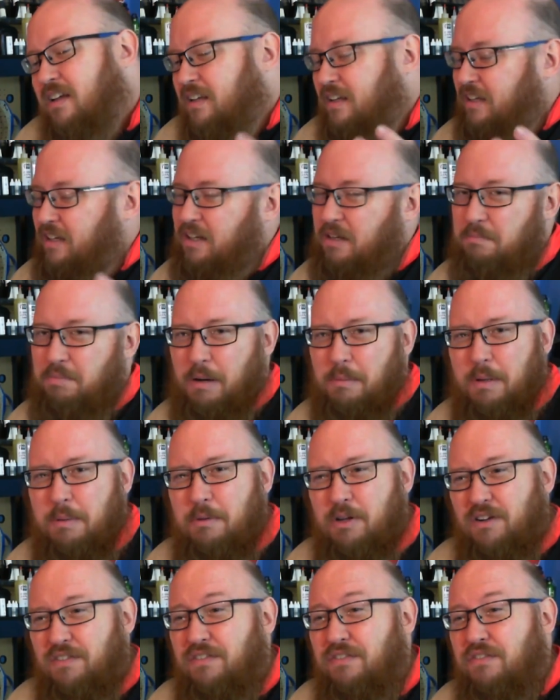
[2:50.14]
probably about a
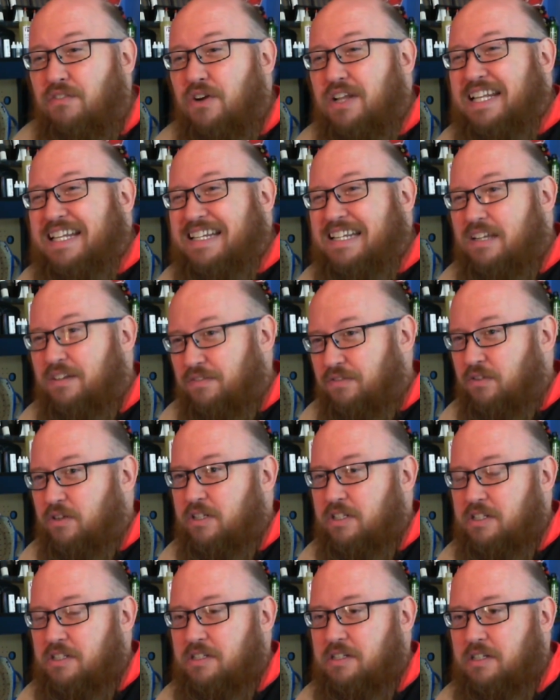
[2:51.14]
foot
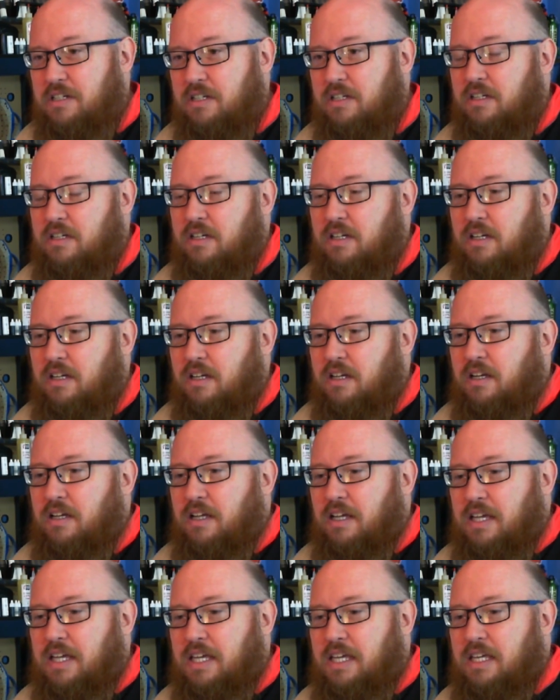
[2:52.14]
difference
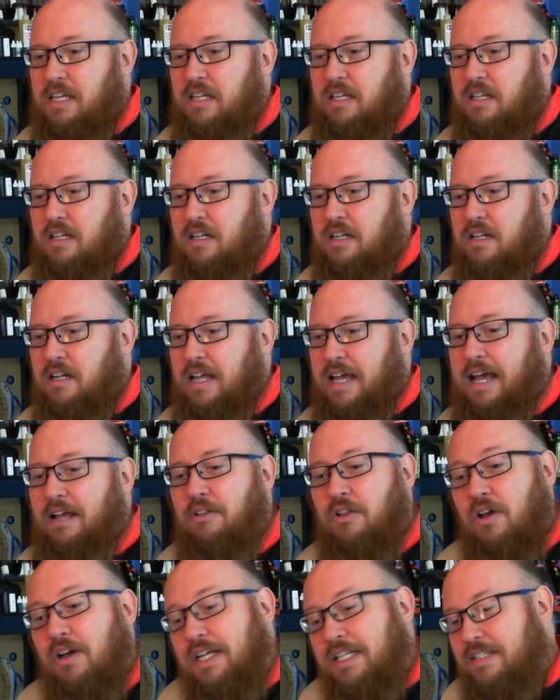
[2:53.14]
in how
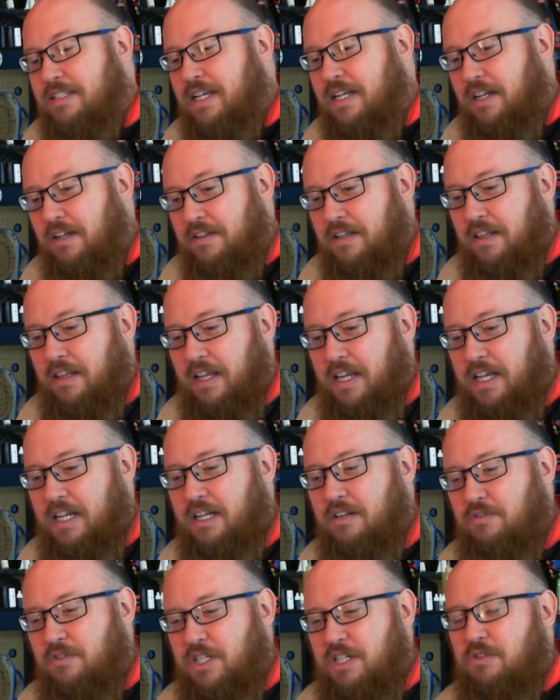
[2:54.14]
long it stayed on the lane, it
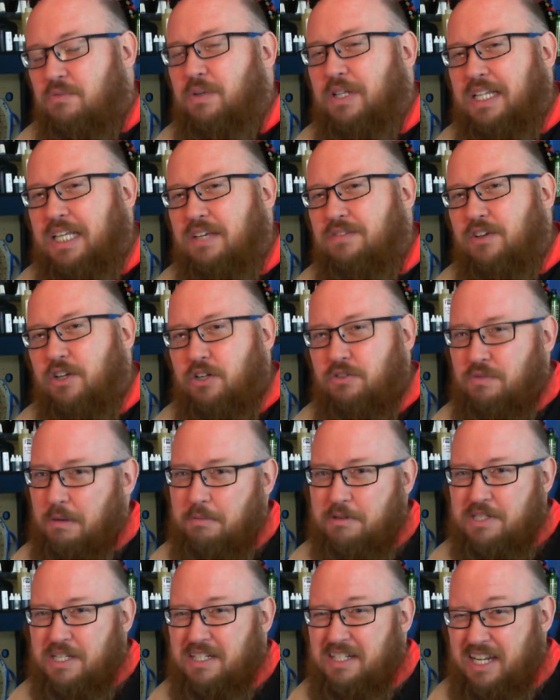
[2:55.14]
didn't really give a good
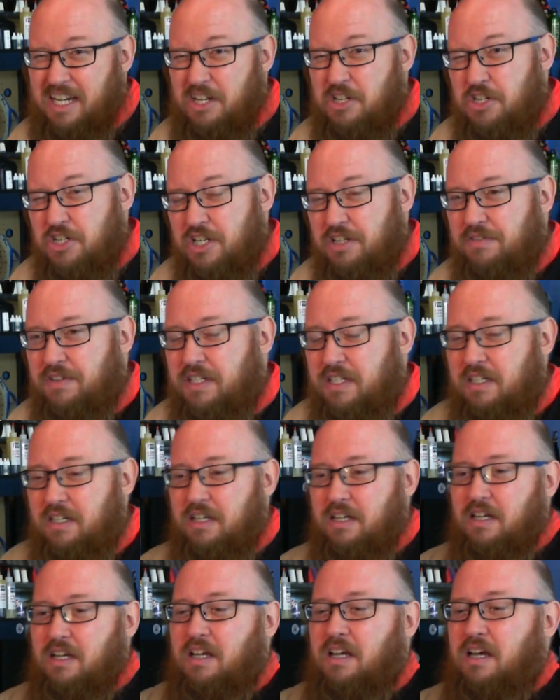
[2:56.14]
representation of it.
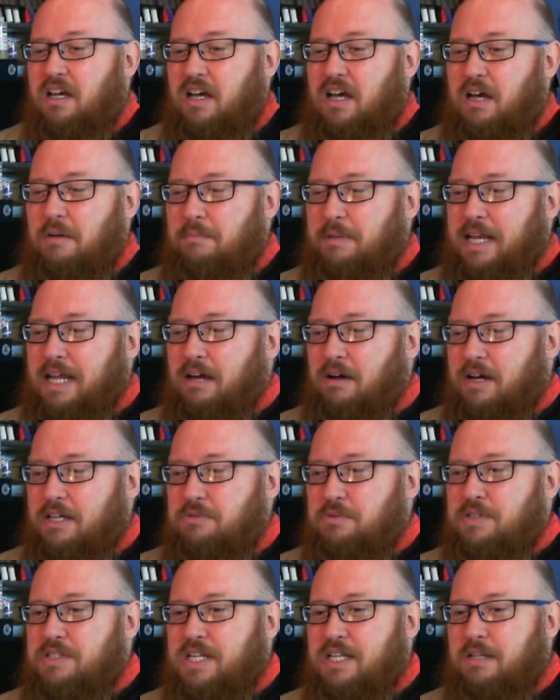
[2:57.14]
Now, as we
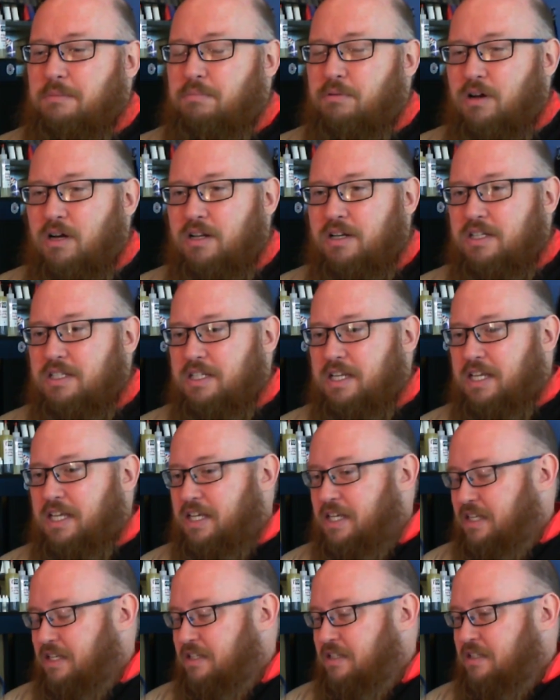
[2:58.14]
said, the product
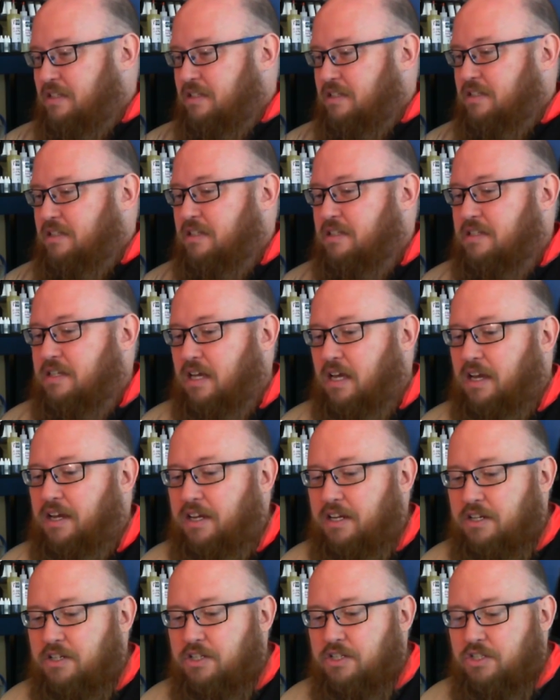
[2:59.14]
is
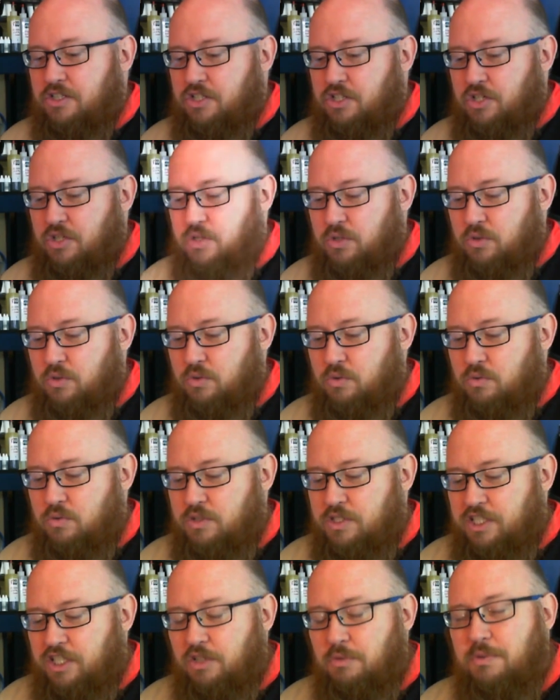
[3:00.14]
designed to
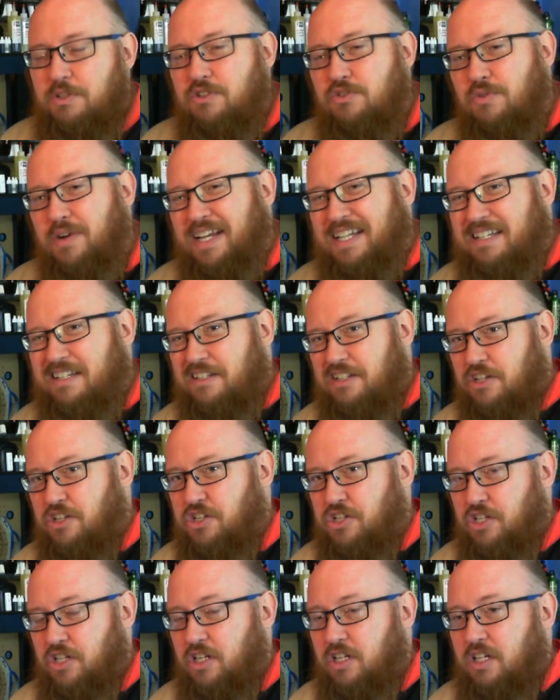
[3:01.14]
deal with
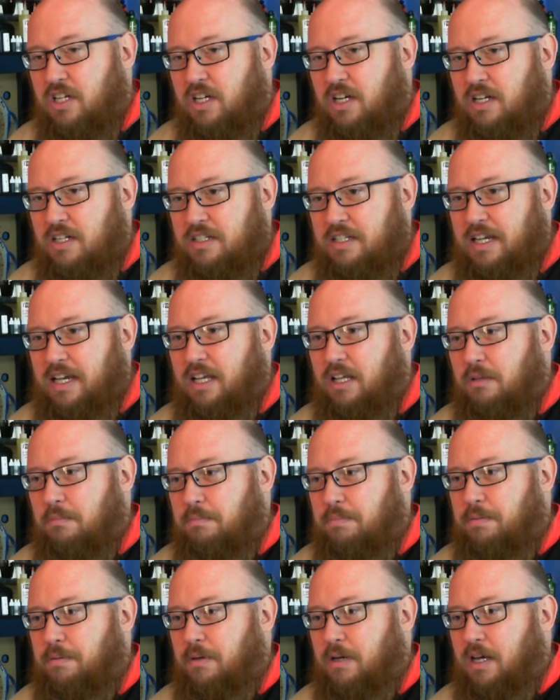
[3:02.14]
transition, to help
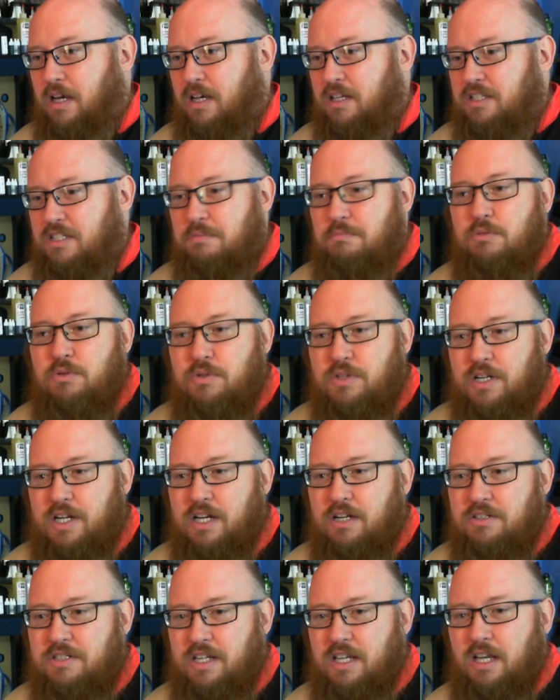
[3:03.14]
smooth it
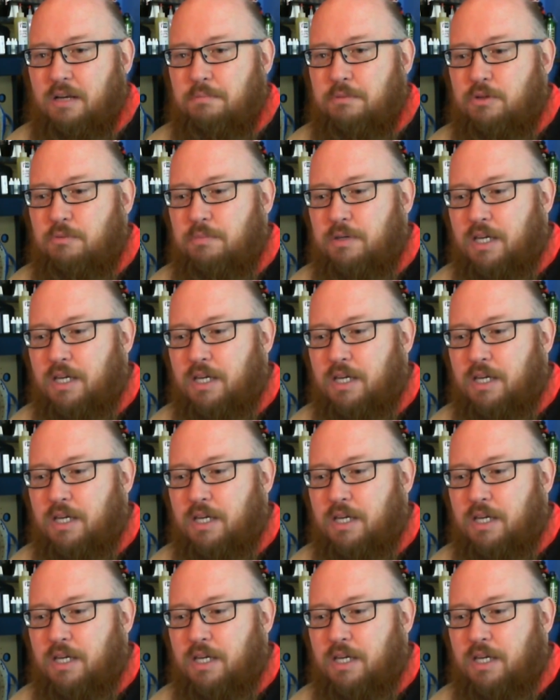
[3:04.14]
out, to help you be able